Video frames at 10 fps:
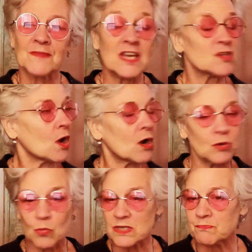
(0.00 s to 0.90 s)
His
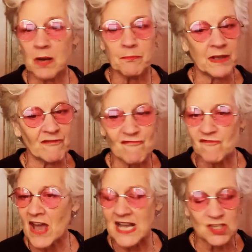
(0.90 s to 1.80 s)
heart was pumping
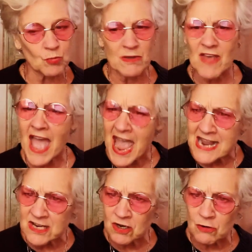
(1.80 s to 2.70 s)
fast with
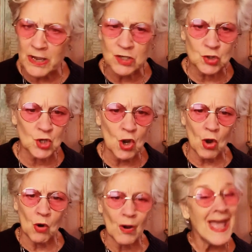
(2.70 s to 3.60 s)
anger at
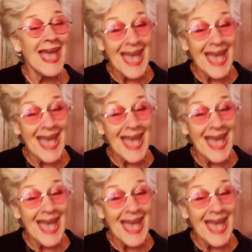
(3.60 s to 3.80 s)
Cho